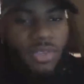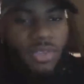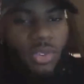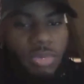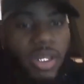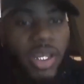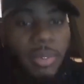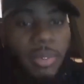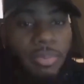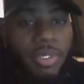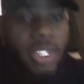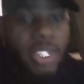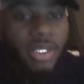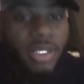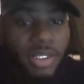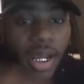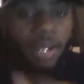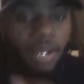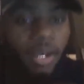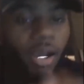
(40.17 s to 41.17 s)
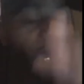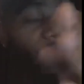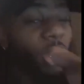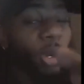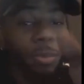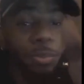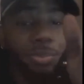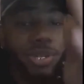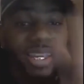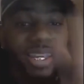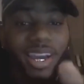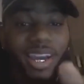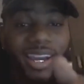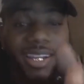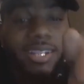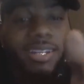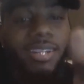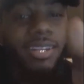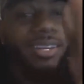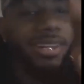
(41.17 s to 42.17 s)
Have you played
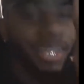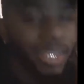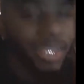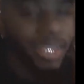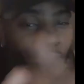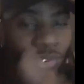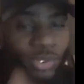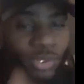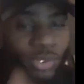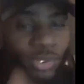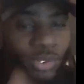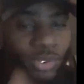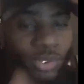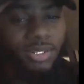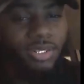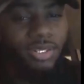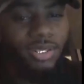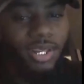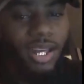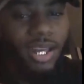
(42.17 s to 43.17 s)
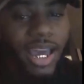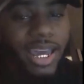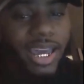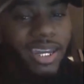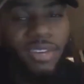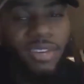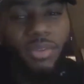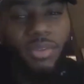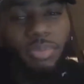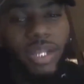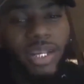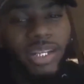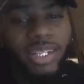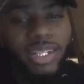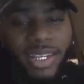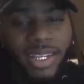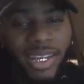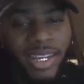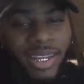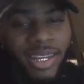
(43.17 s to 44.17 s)
Beyond Good and Evil? I never
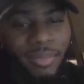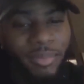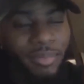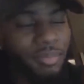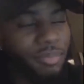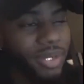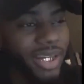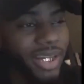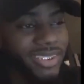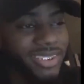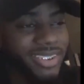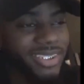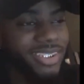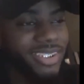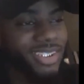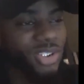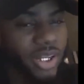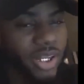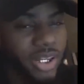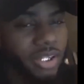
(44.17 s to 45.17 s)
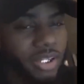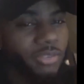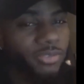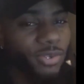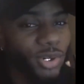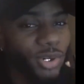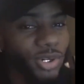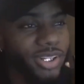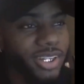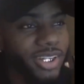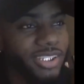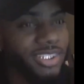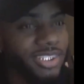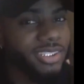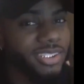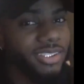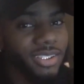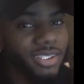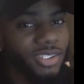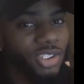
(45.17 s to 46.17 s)
played that game, but I seen the trailer for it. That
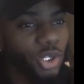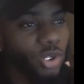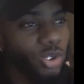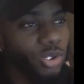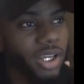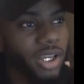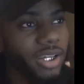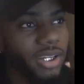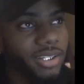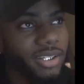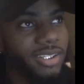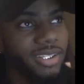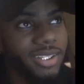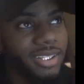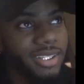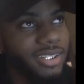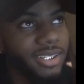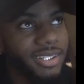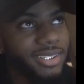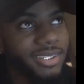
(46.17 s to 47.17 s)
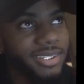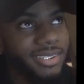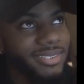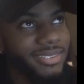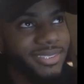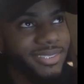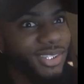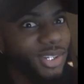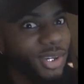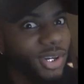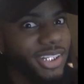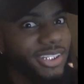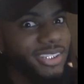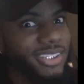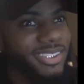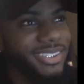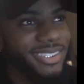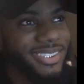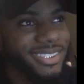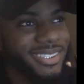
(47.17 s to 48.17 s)
shit looks so like
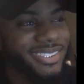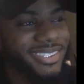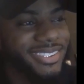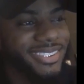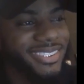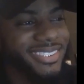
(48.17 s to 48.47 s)
crazy.